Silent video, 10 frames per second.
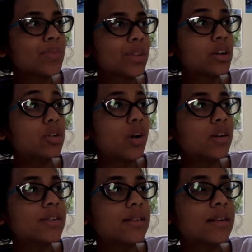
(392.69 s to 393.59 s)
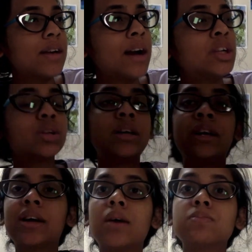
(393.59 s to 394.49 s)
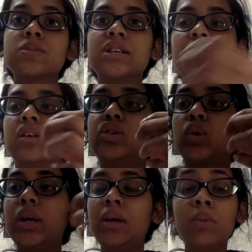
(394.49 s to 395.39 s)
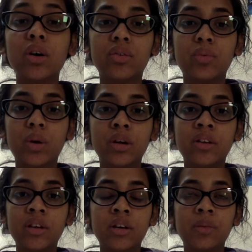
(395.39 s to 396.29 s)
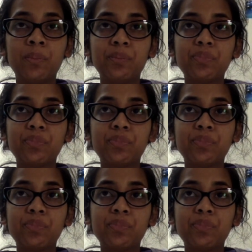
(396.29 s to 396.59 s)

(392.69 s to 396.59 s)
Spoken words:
the cross actually comes in a dream of the